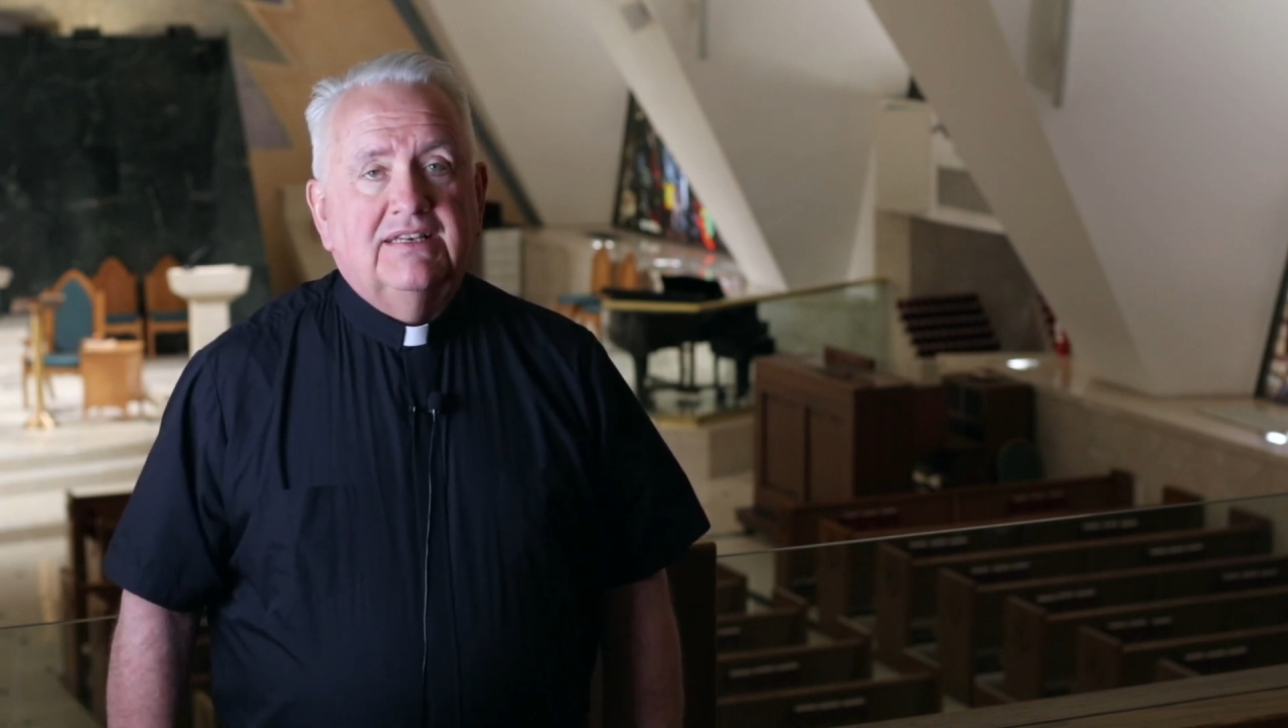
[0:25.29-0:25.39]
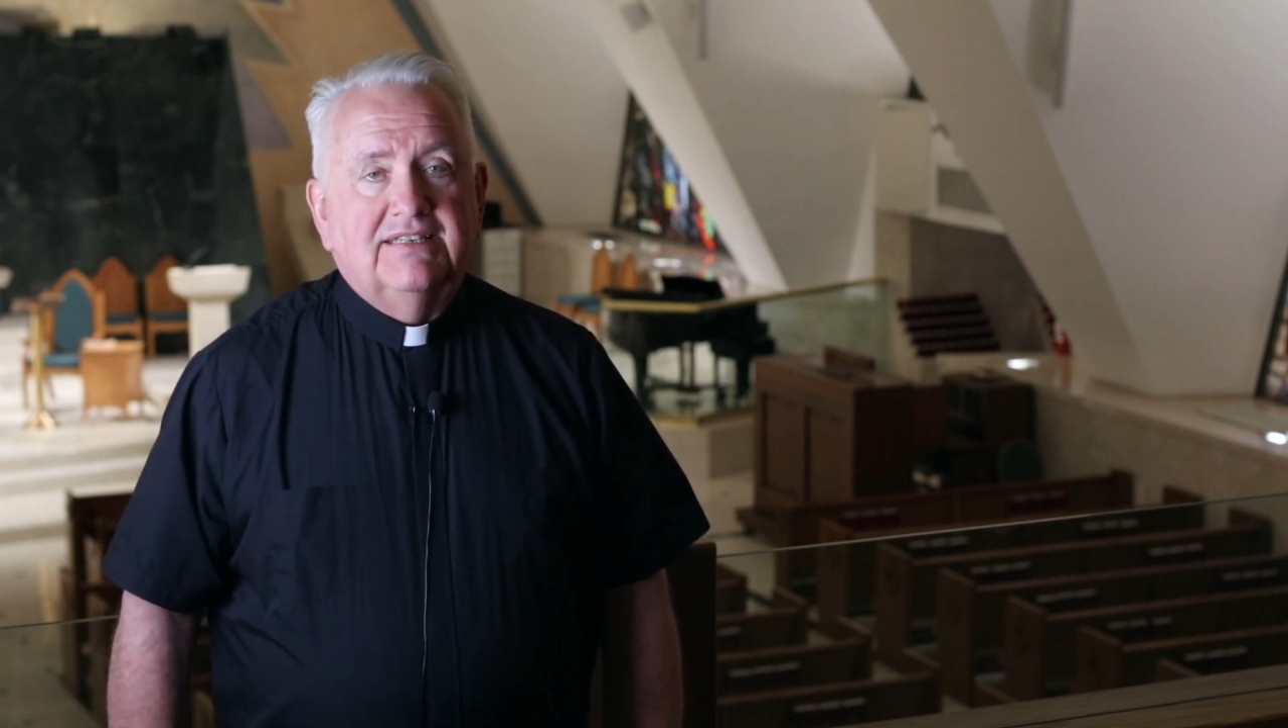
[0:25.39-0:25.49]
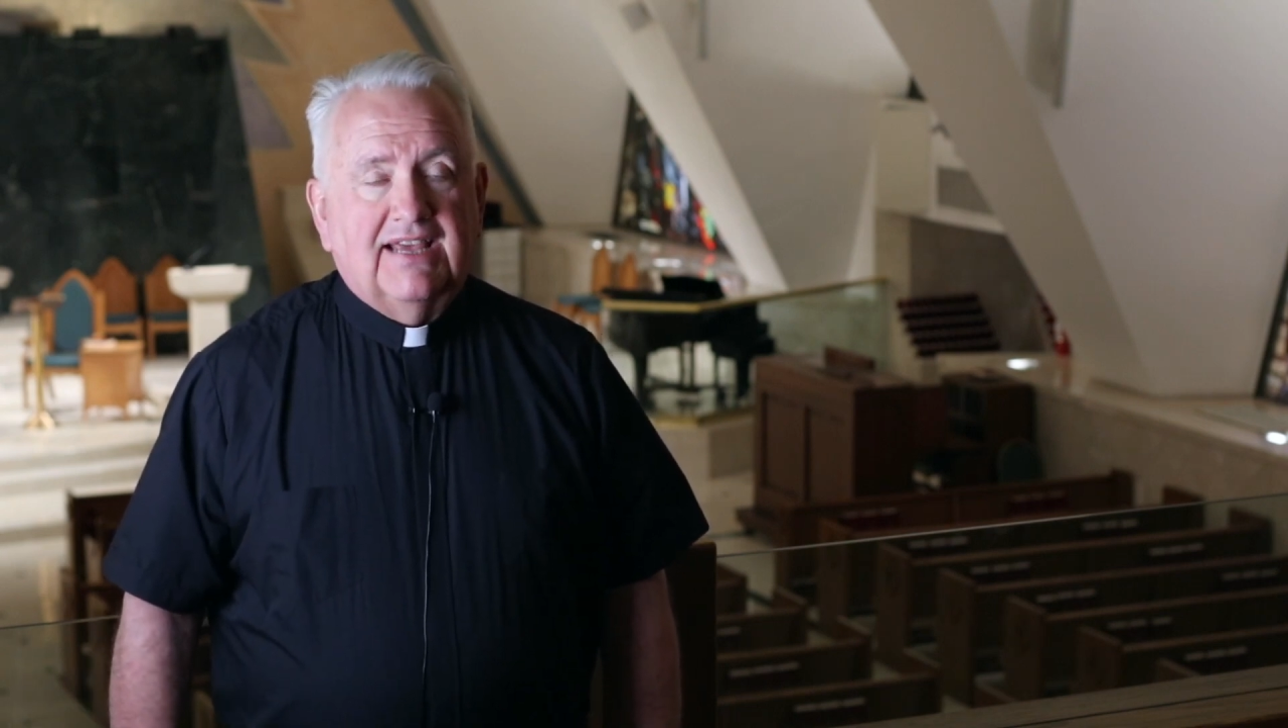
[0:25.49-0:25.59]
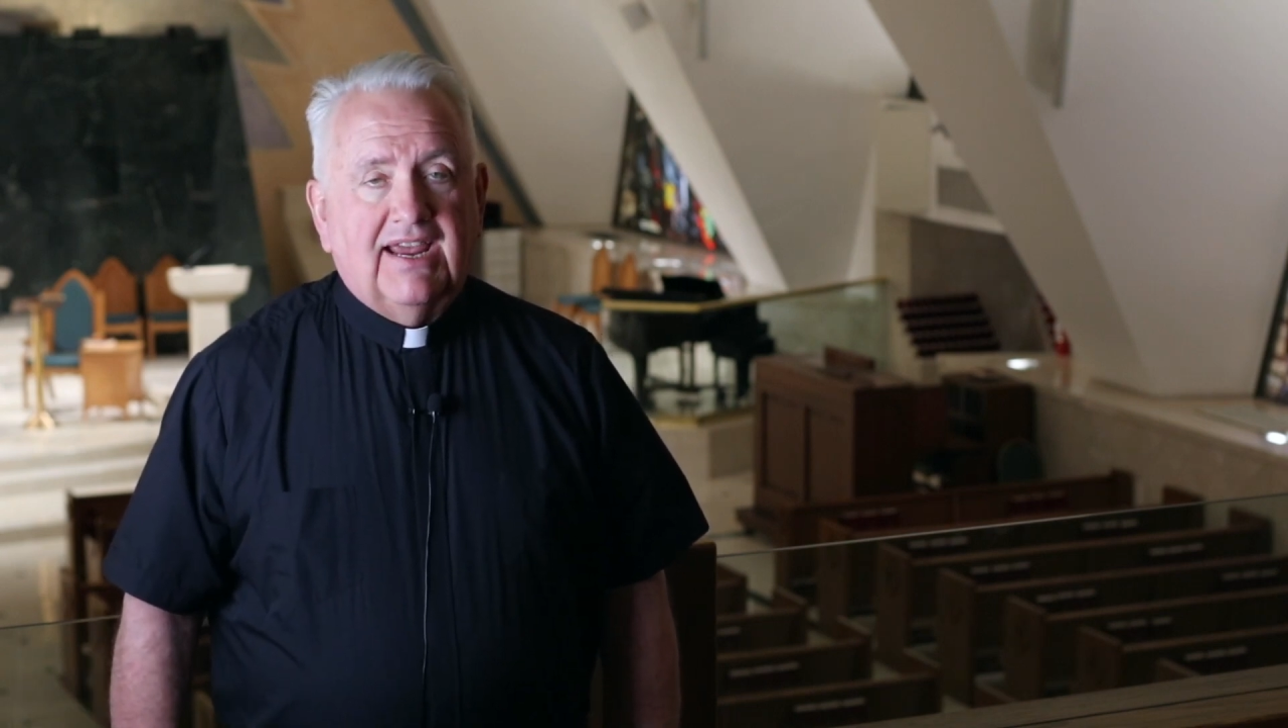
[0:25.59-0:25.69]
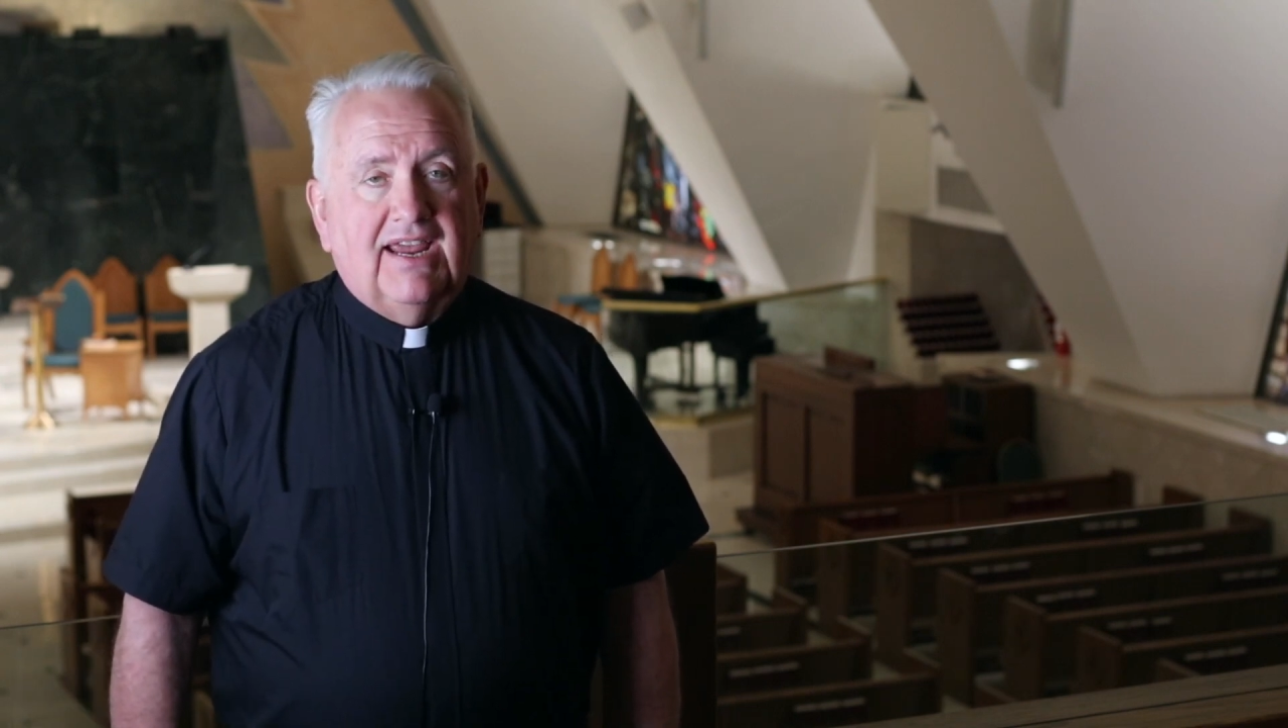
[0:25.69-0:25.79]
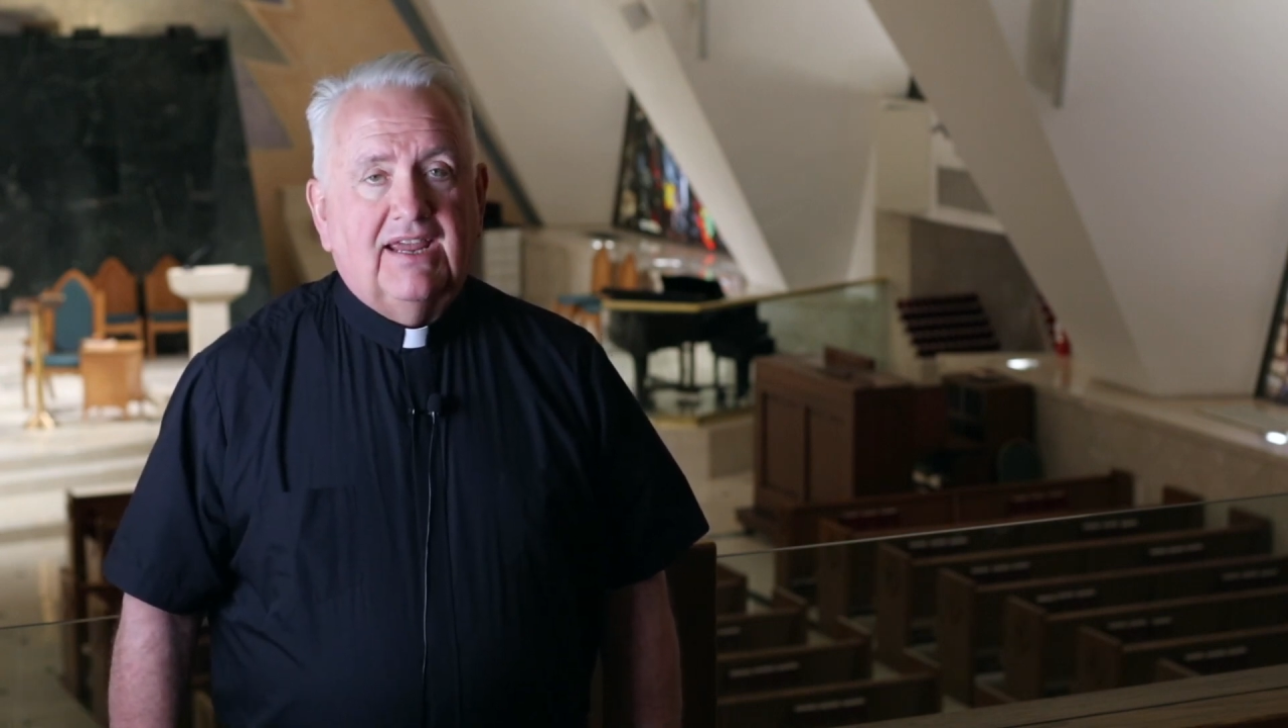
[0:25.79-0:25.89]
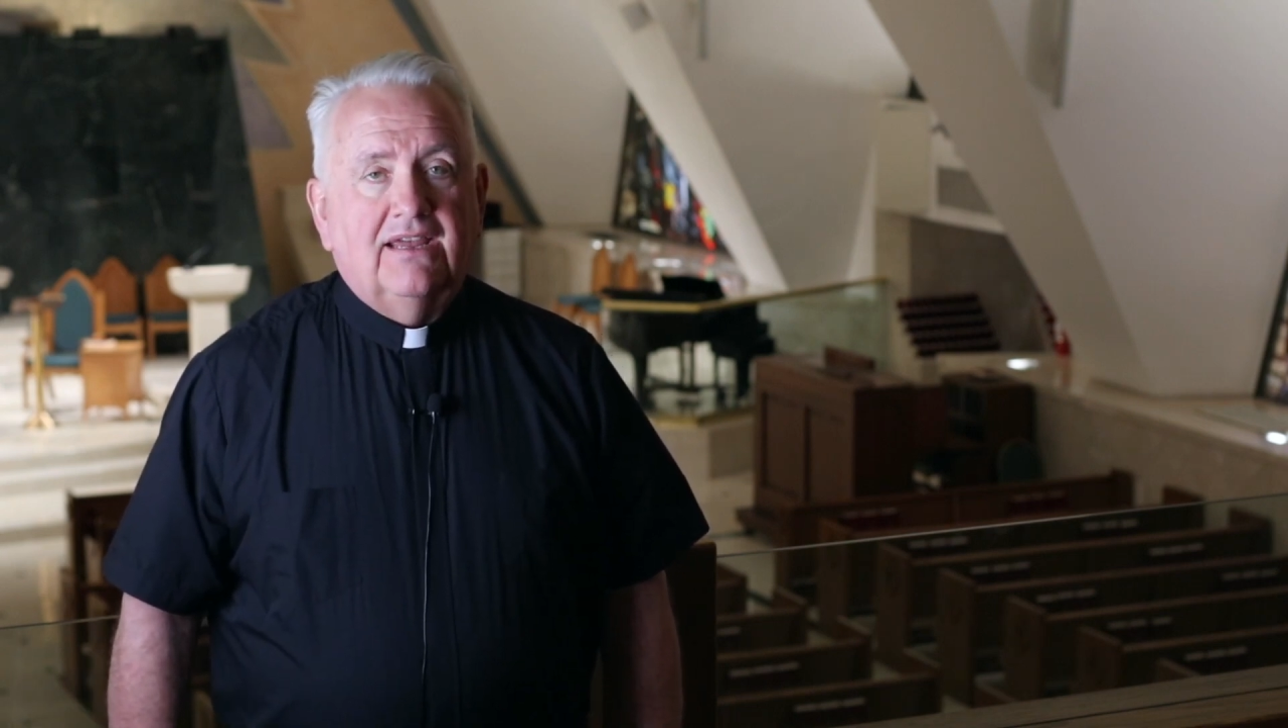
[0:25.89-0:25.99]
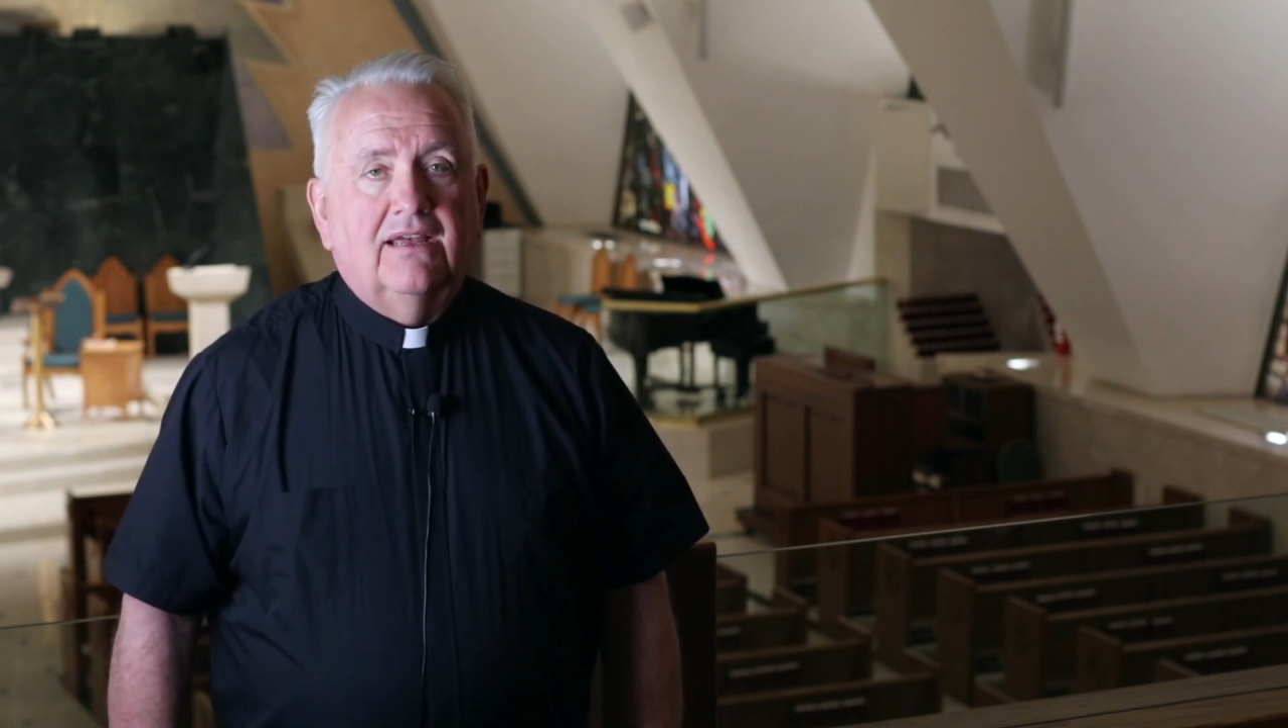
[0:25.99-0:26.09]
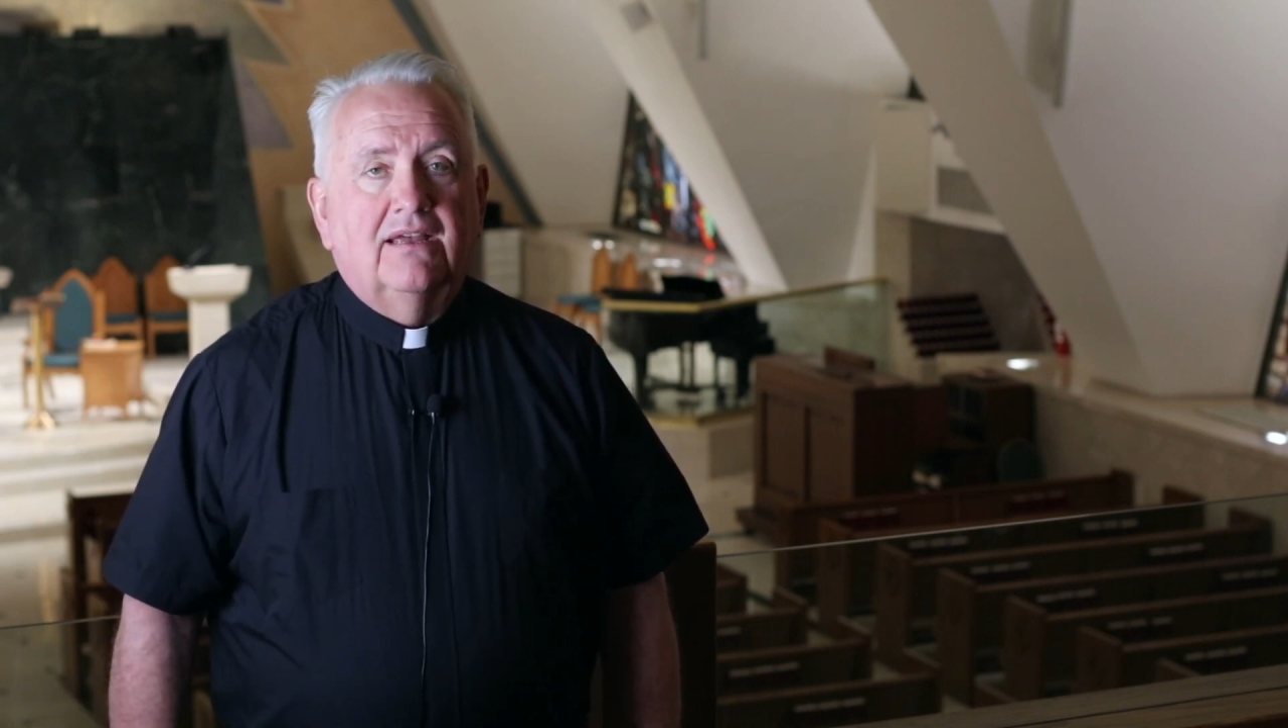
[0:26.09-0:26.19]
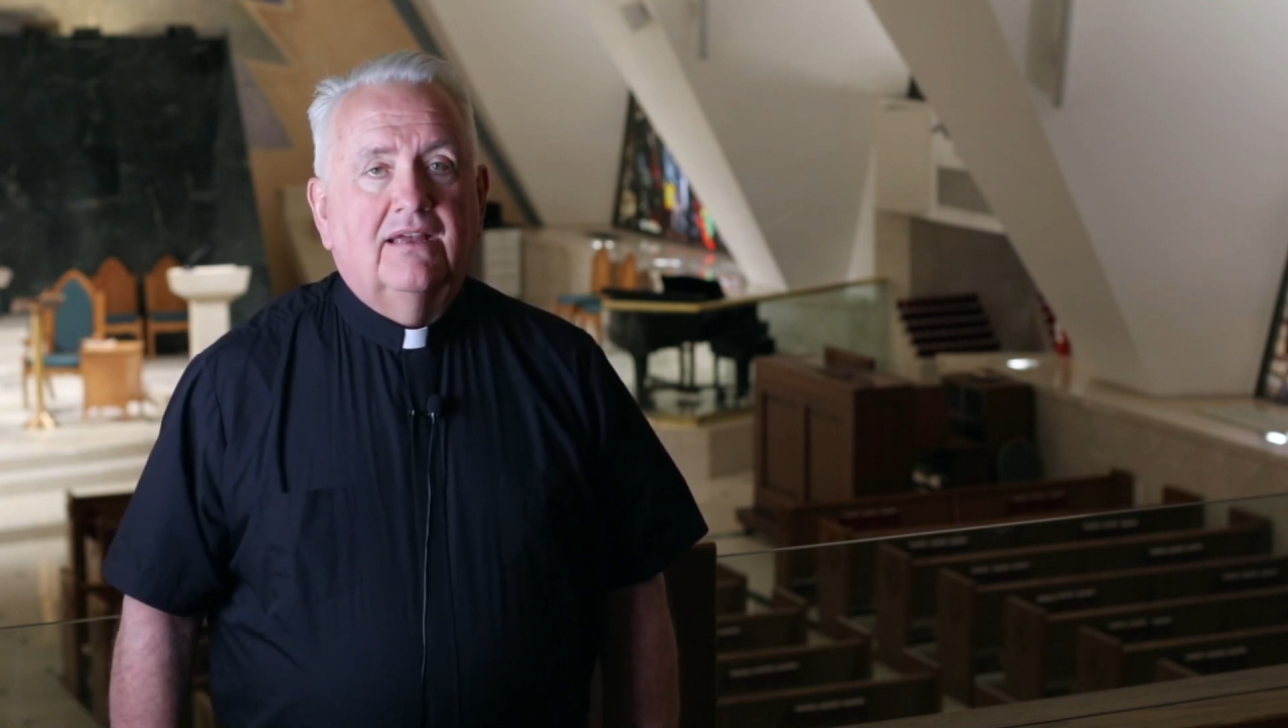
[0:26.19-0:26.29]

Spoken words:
day